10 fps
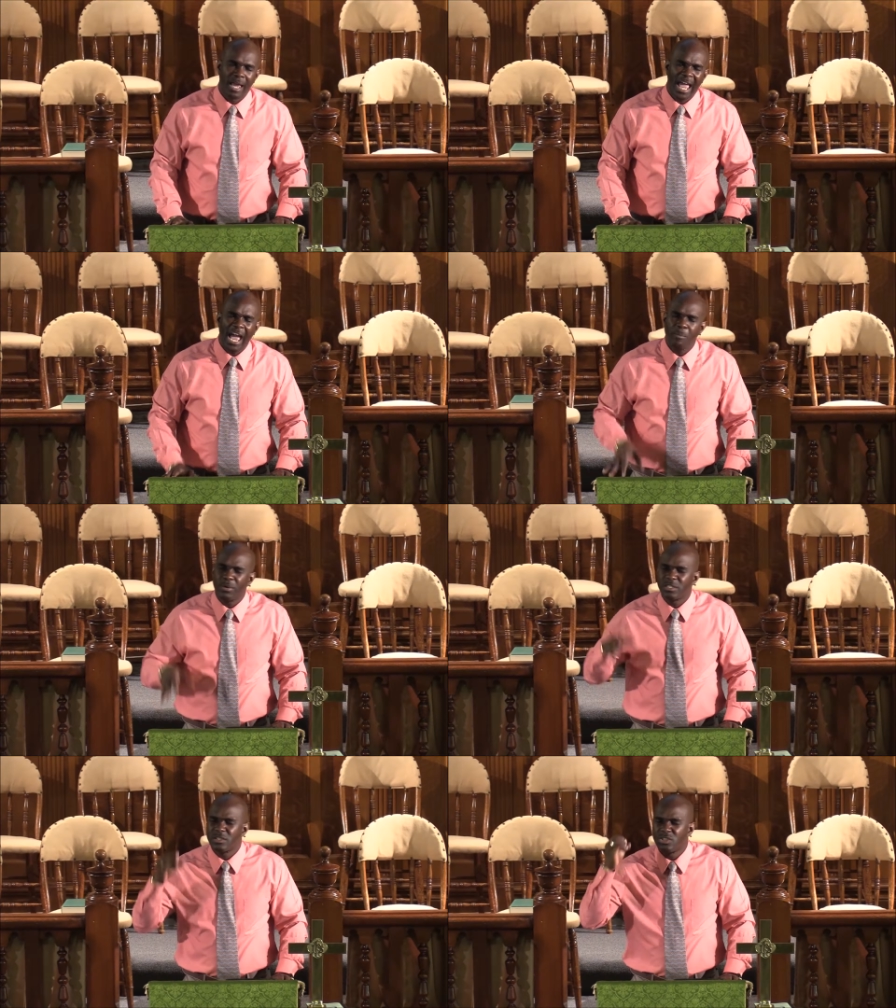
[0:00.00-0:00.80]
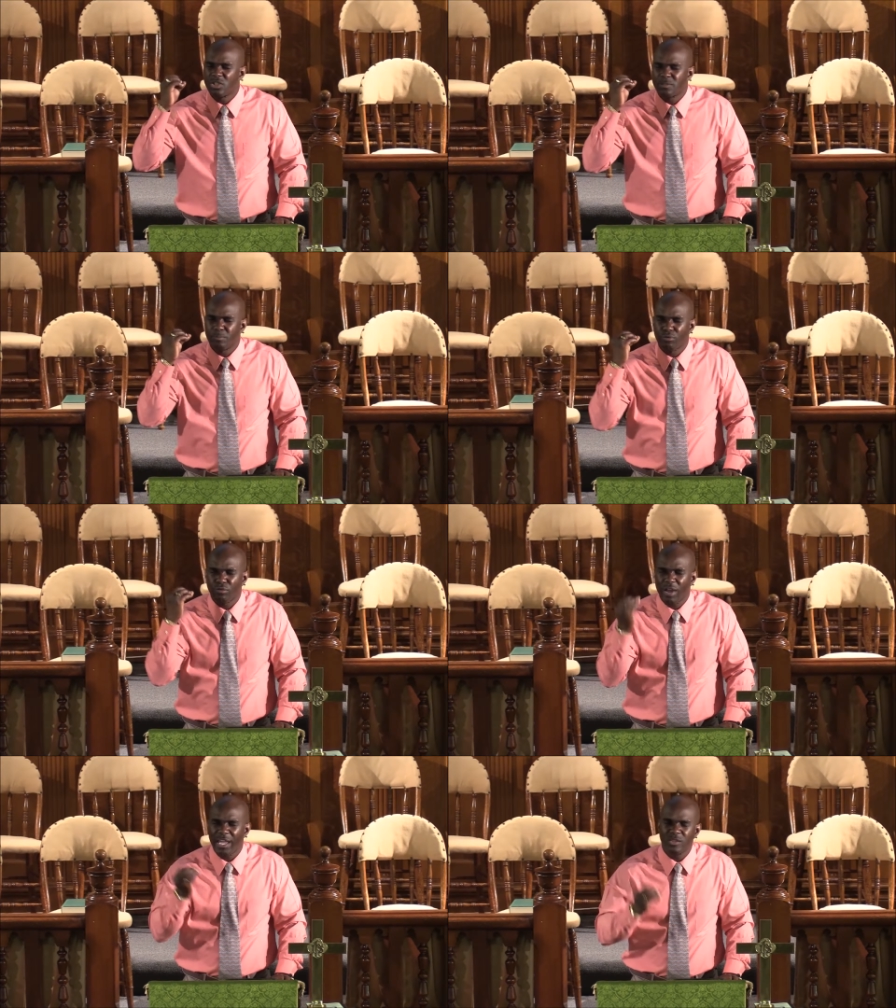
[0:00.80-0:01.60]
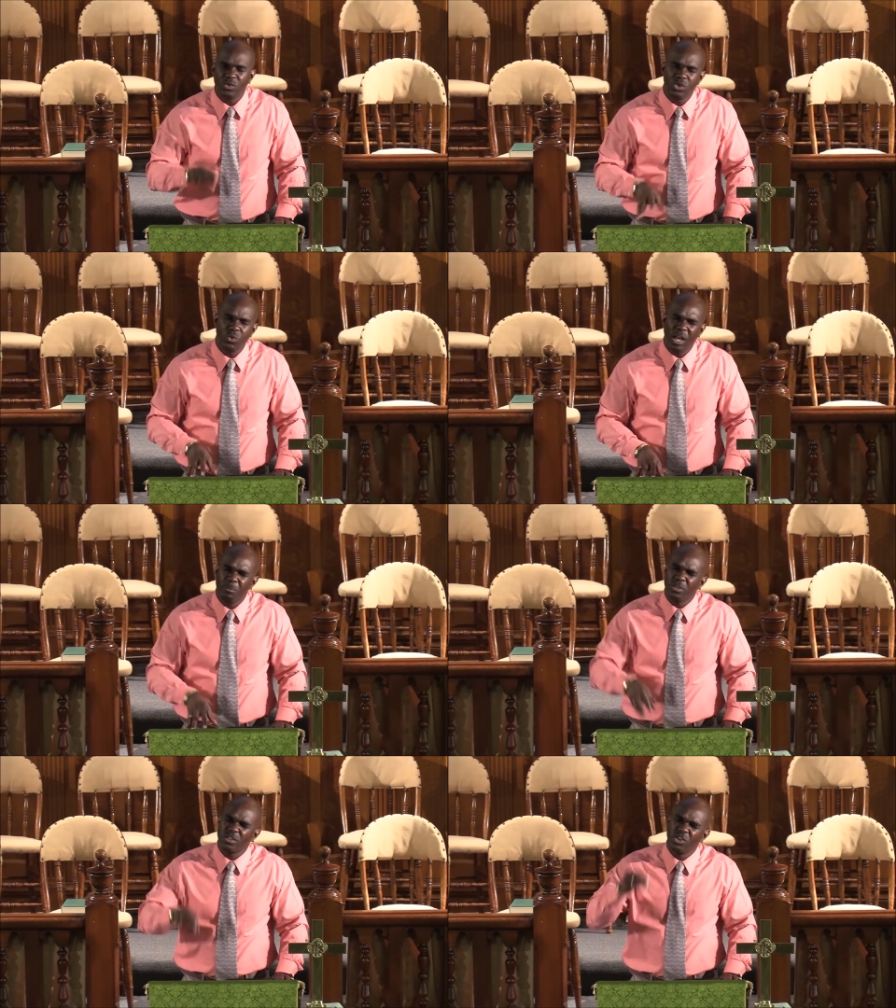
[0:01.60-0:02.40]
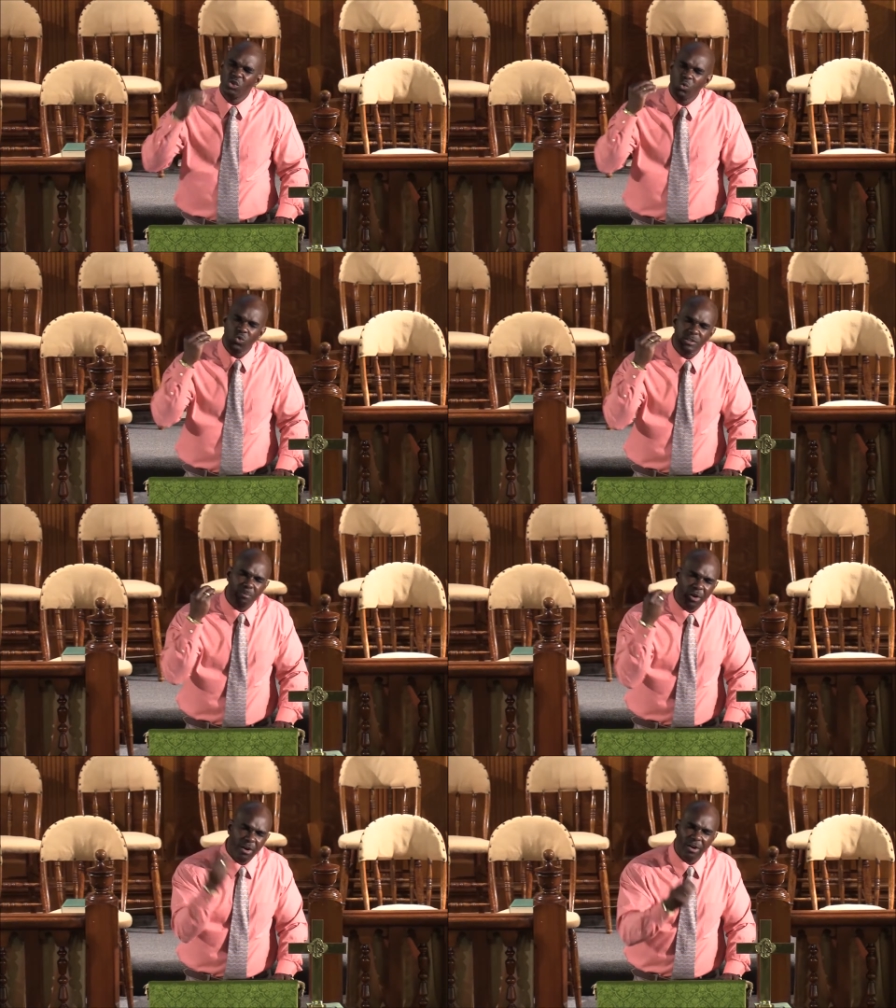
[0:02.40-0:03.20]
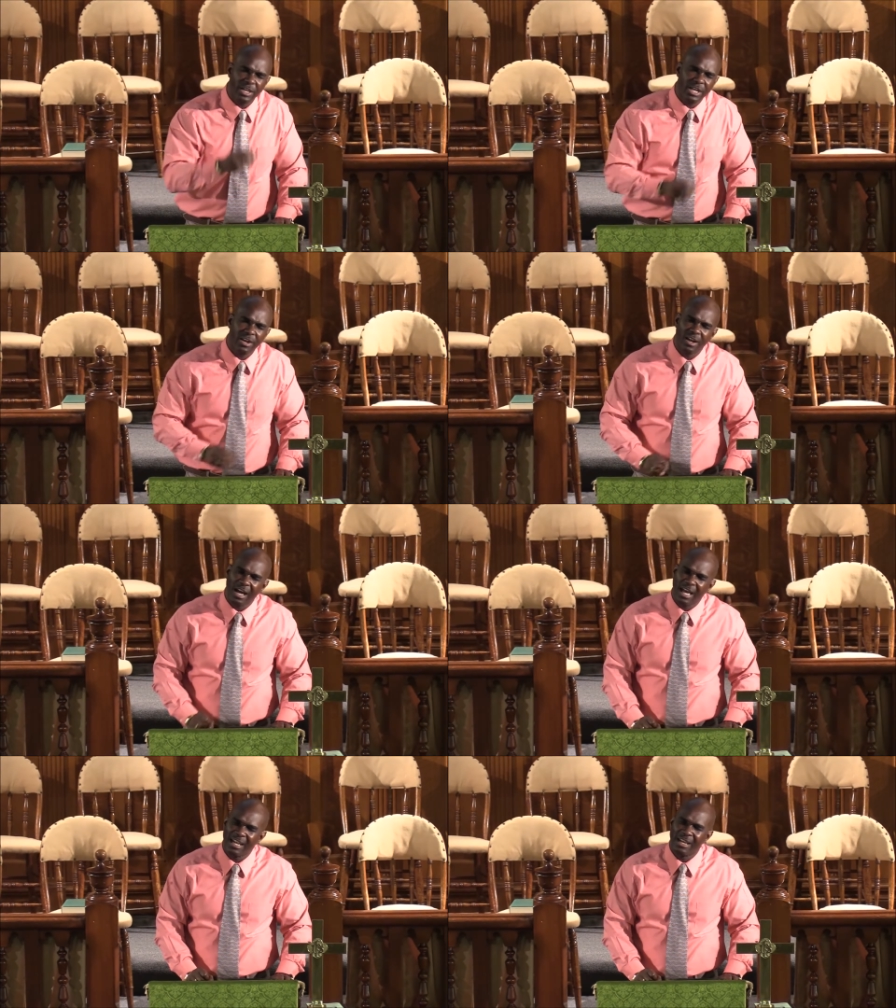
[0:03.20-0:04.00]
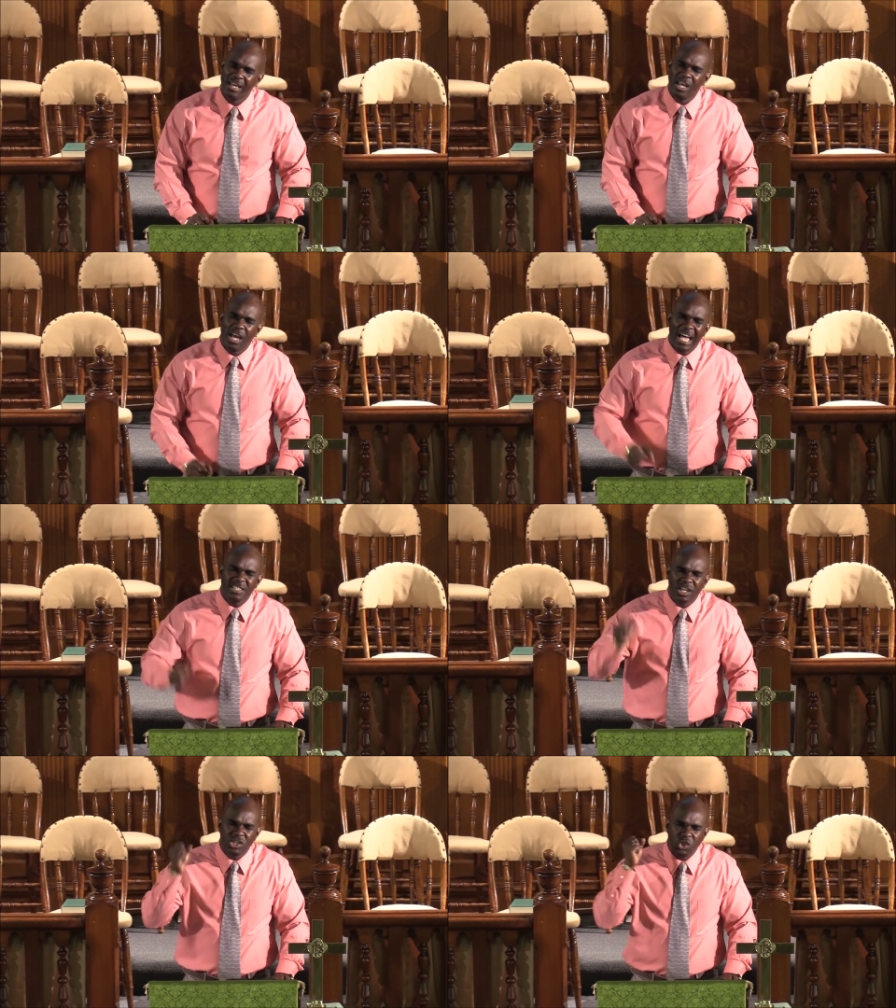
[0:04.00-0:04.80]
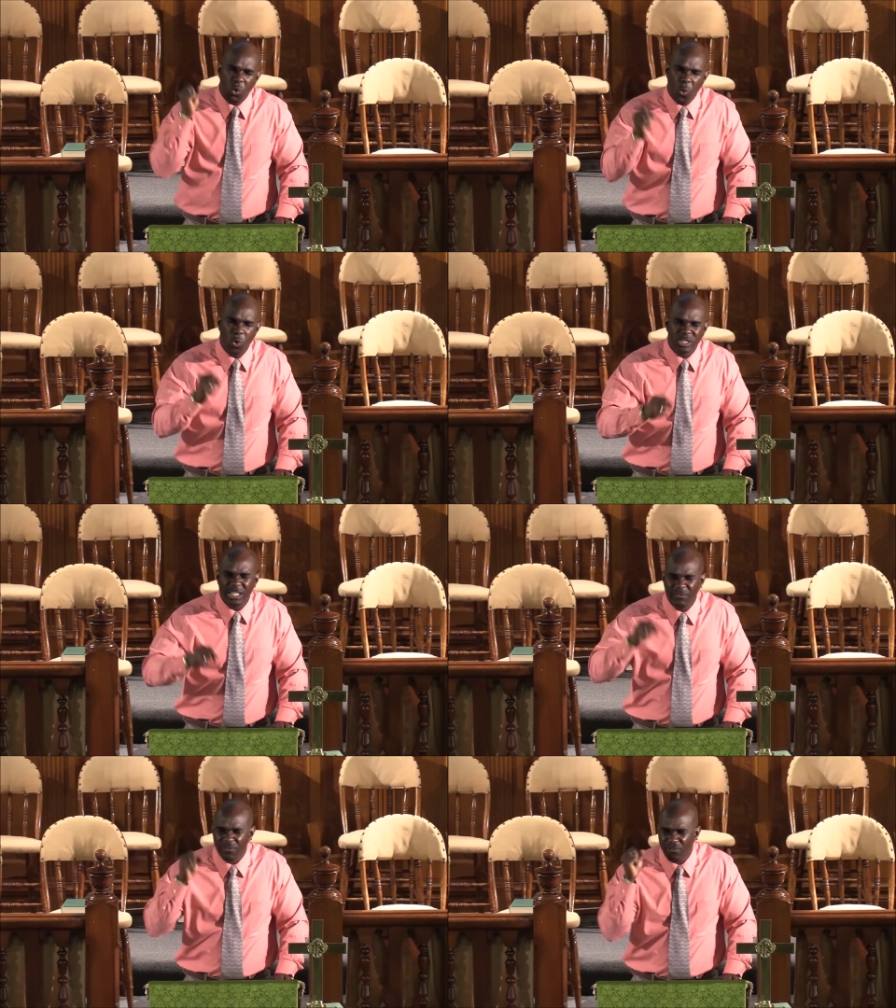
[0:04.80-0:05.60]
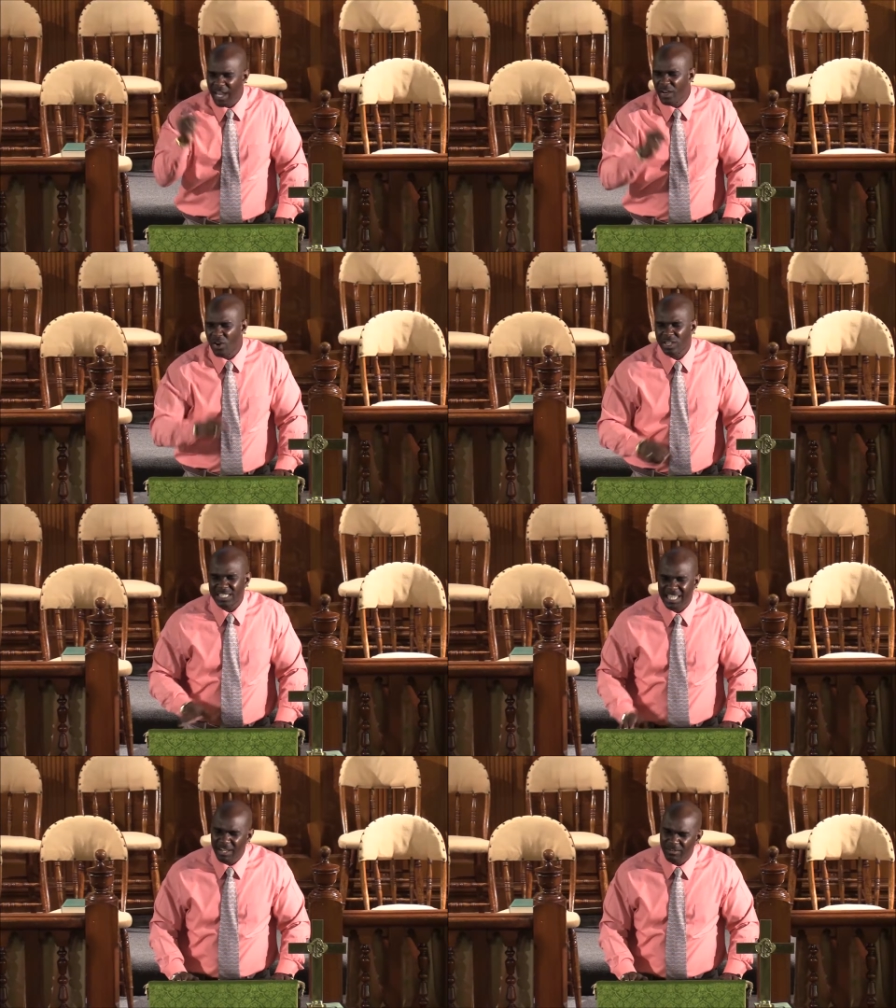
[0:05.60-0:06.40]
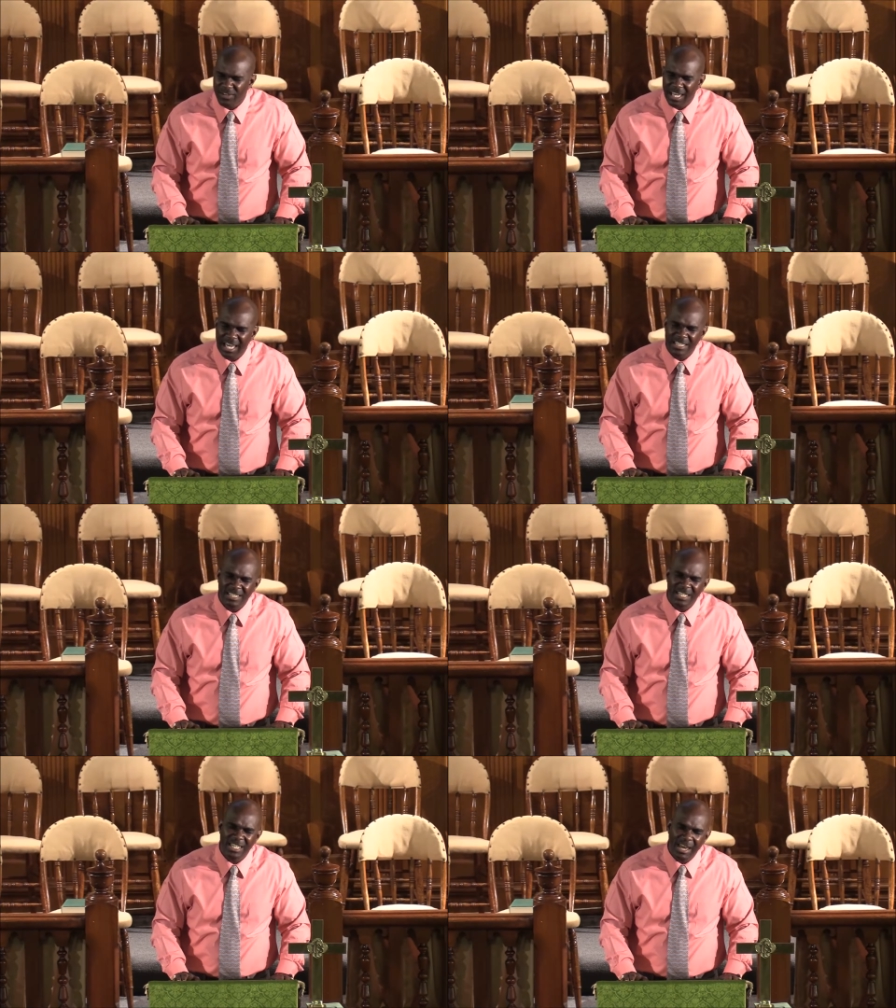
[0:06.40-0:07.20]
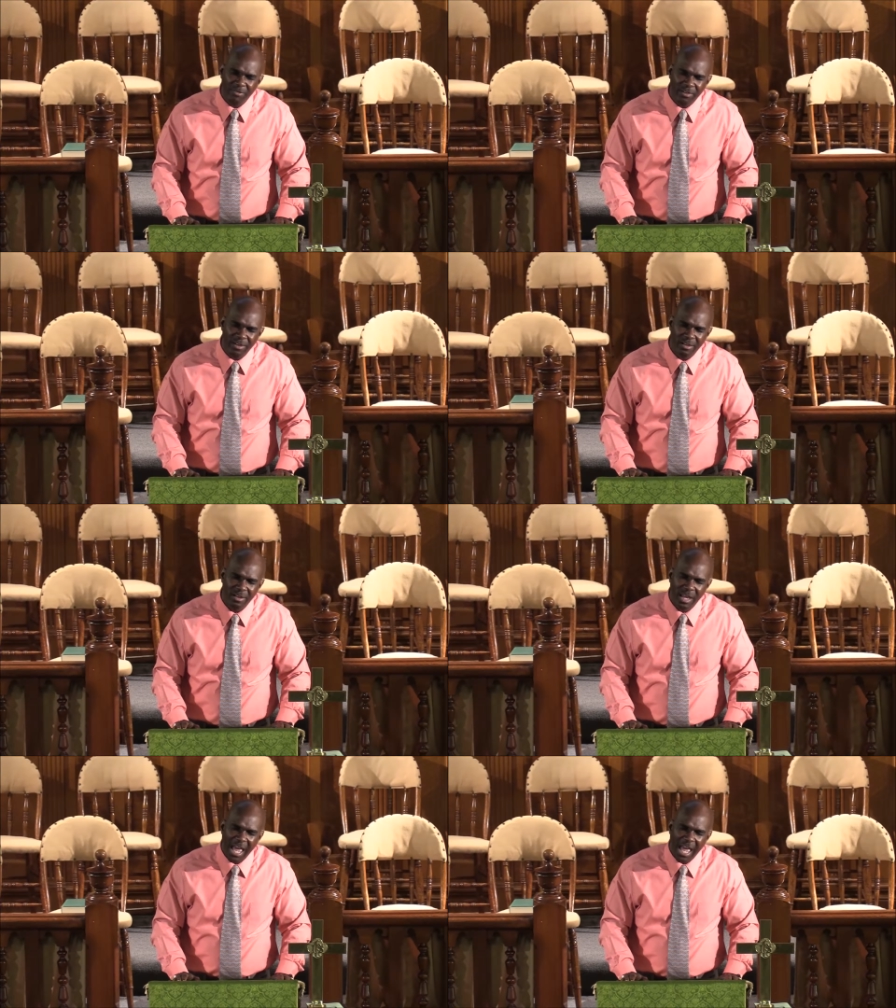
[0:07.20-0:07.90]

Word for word: Help us to just pray to you. Help us to use prayer, dear God, as a tool to defend ourselves against the devil.